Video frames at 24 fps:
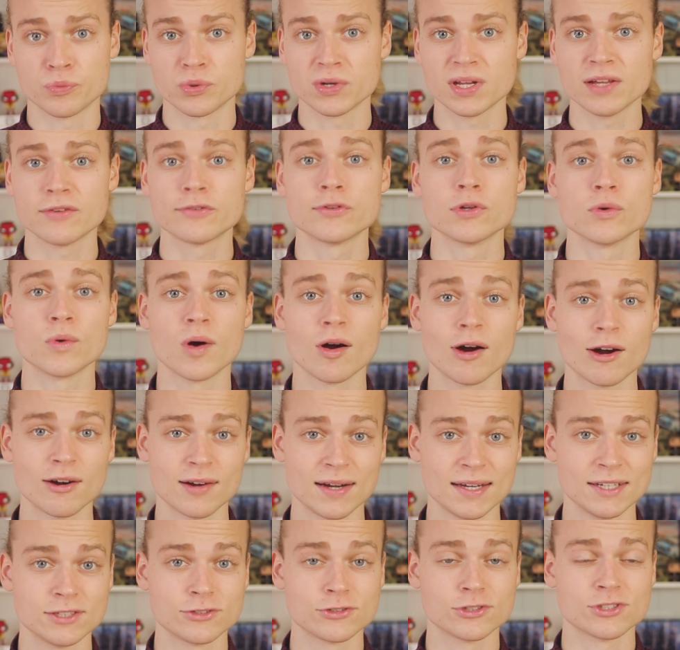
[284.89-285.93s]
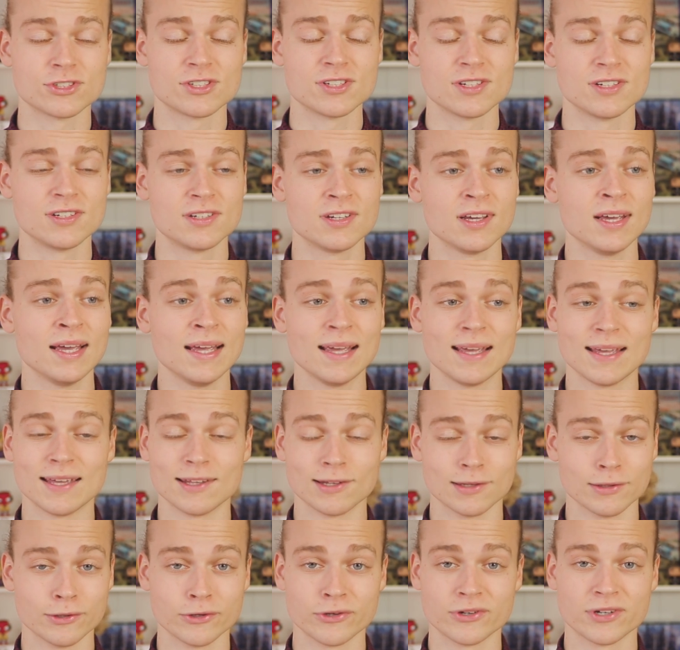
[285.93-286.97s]
But if you are interested
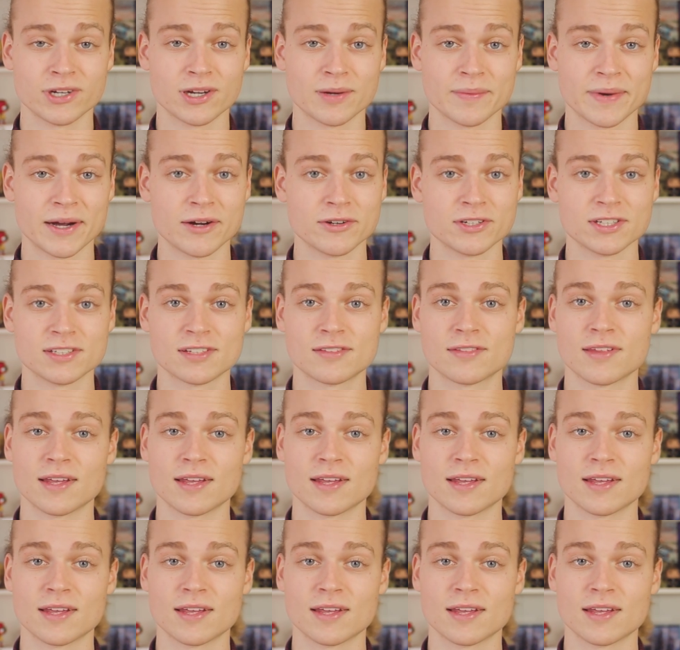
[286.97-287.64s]
in learning about it,